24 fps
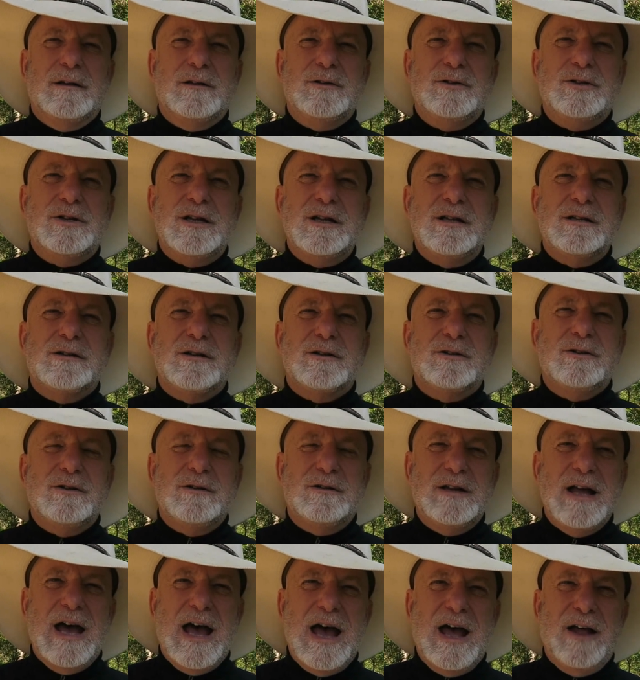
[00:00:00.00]
Jesus, you
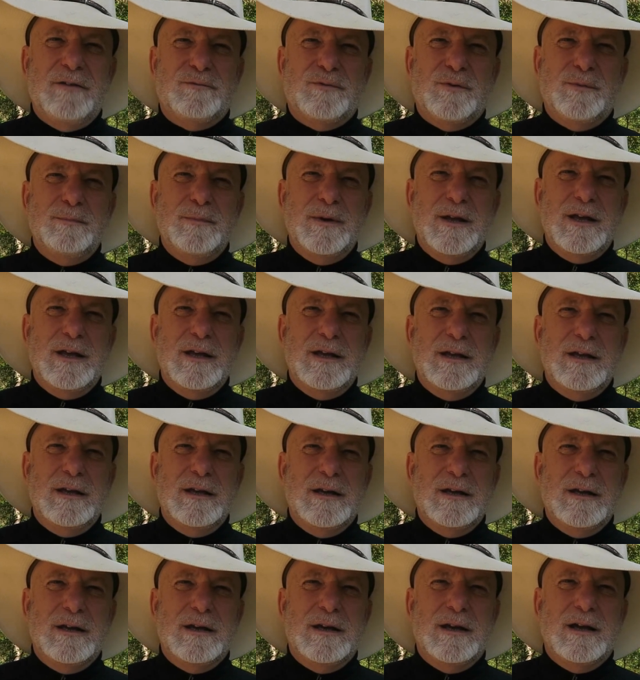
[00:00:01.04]
died for me,
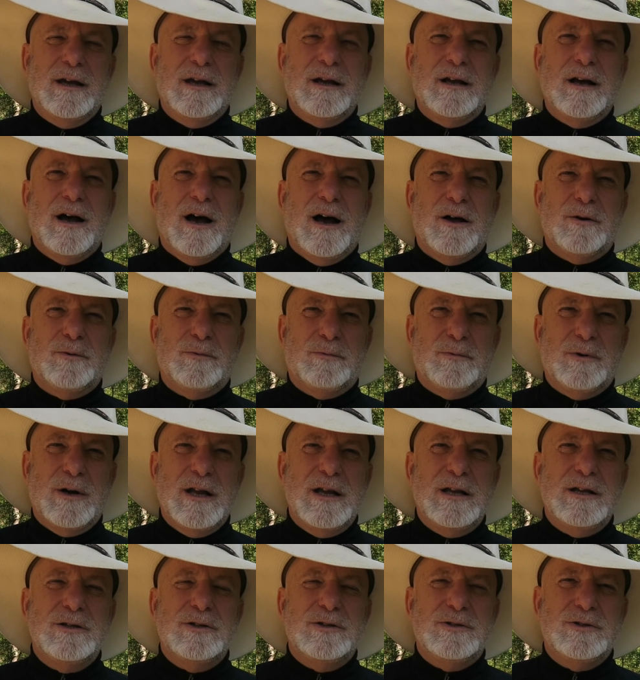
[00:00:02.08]
and God
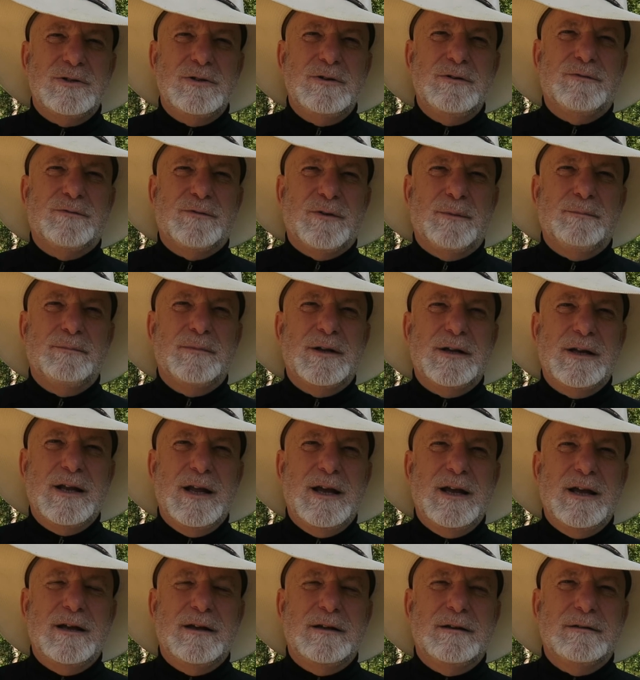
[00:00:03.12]
raised you from the
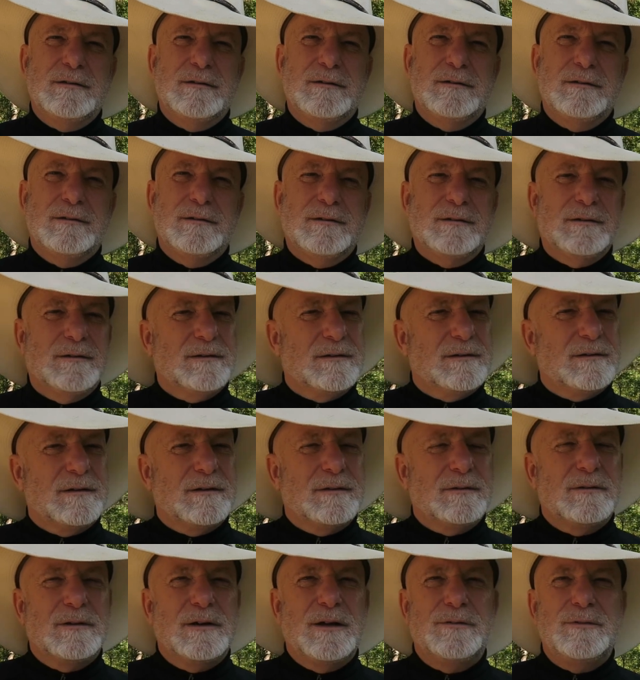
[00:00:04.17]
dead.
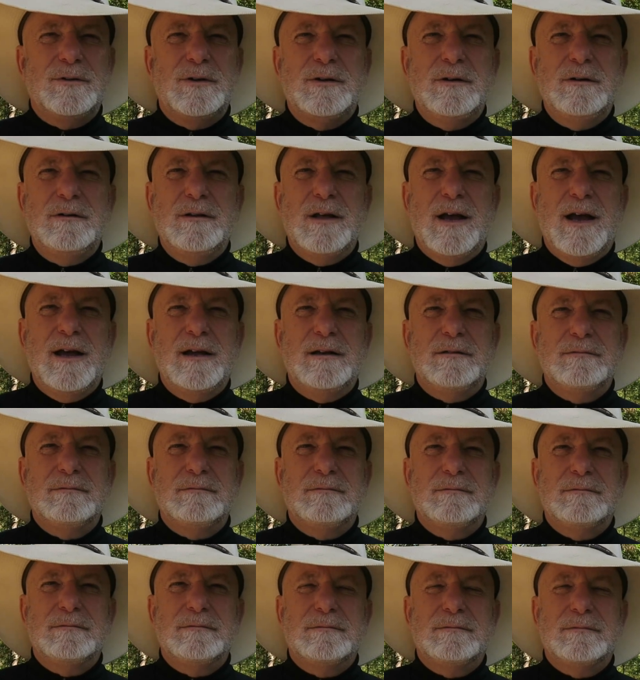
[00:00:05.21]
Well, if you do that,
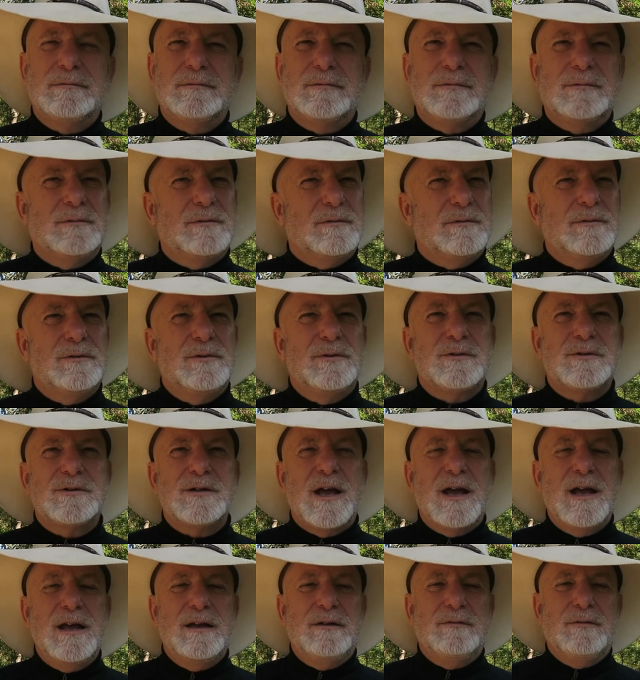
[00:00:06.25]
you're
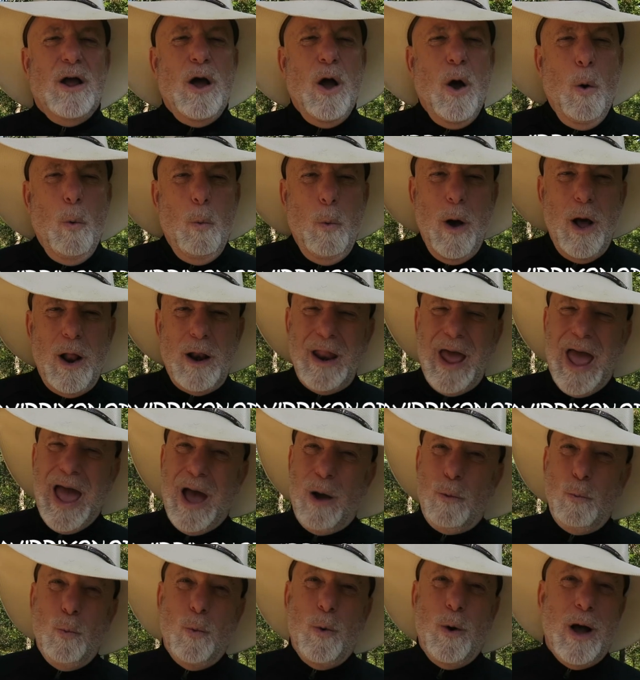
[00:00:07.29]
saved. Well,
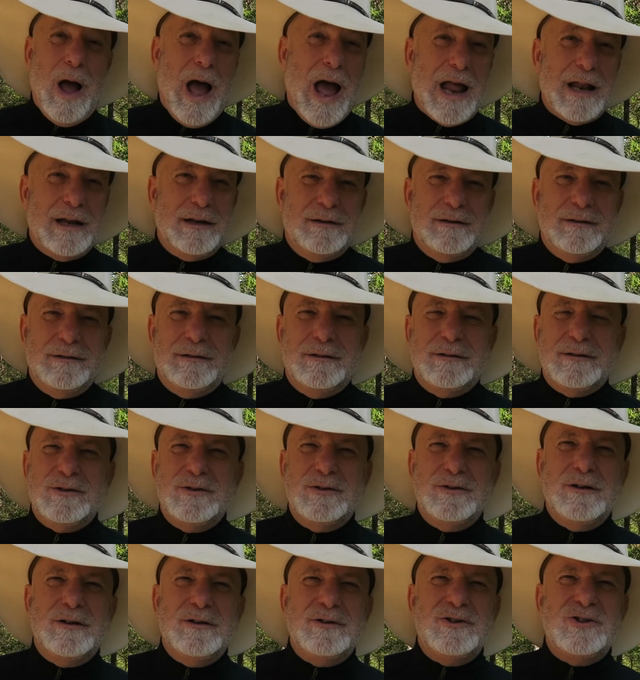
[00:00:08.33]
I,
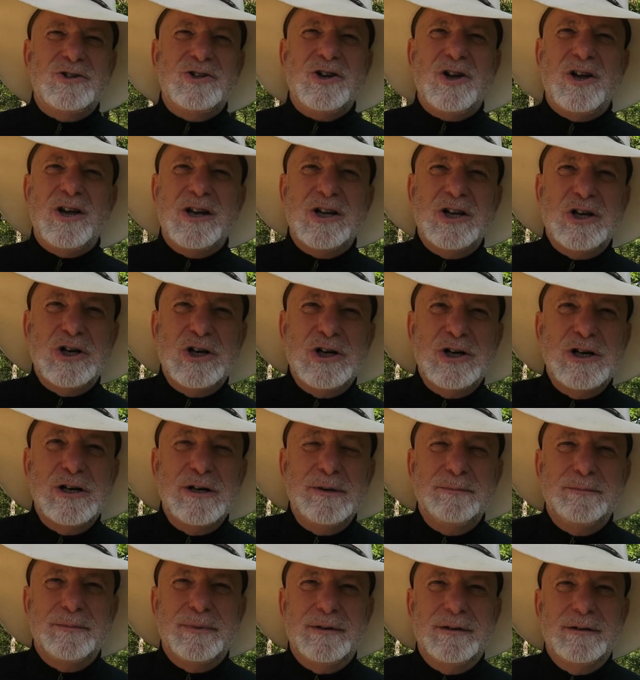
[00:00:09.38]
shut
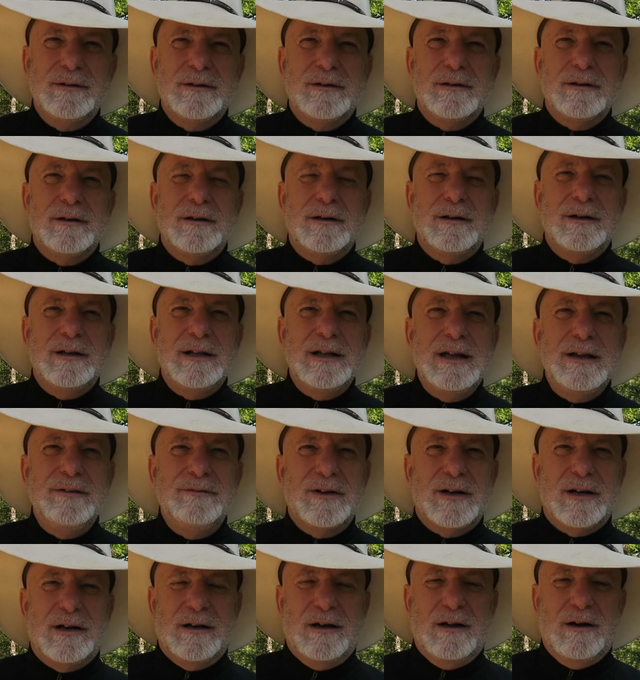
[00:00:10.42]
up. Leave
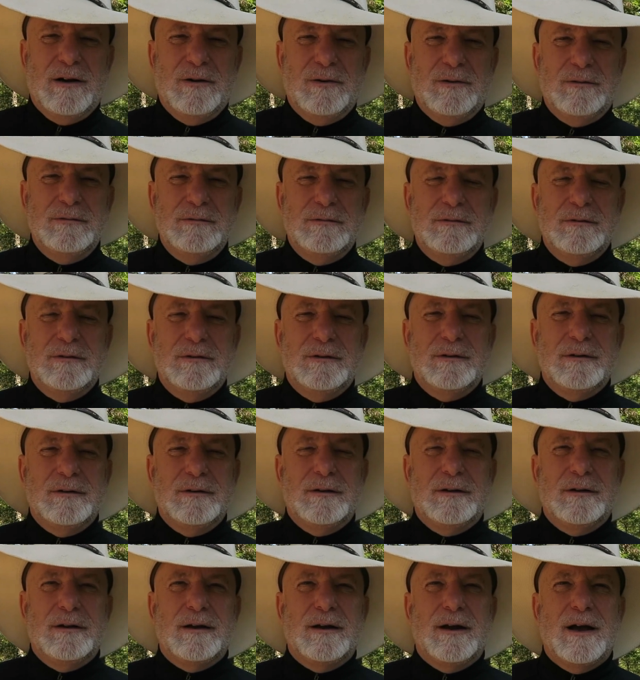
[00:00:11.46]
it alone.
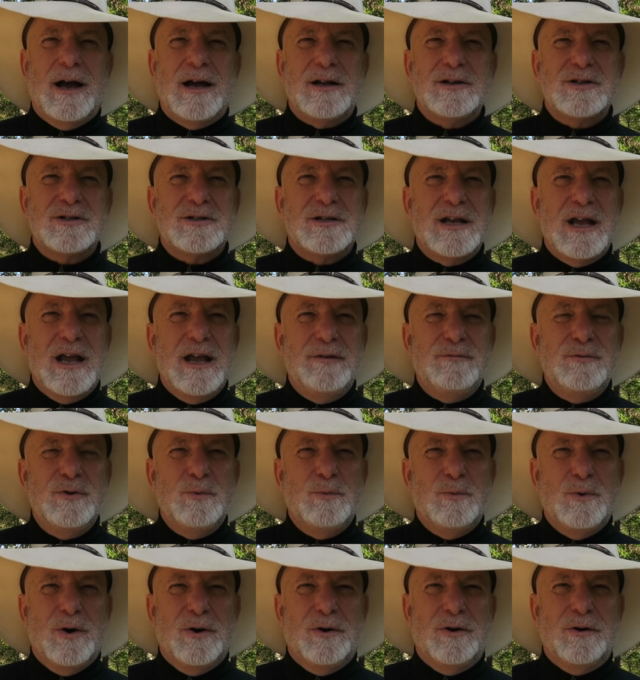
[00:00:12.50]
I just gave you
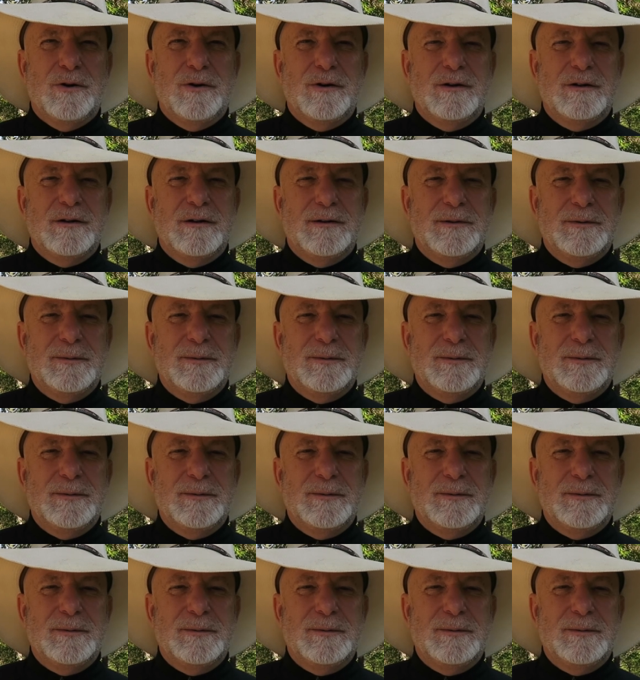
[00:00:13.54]
word.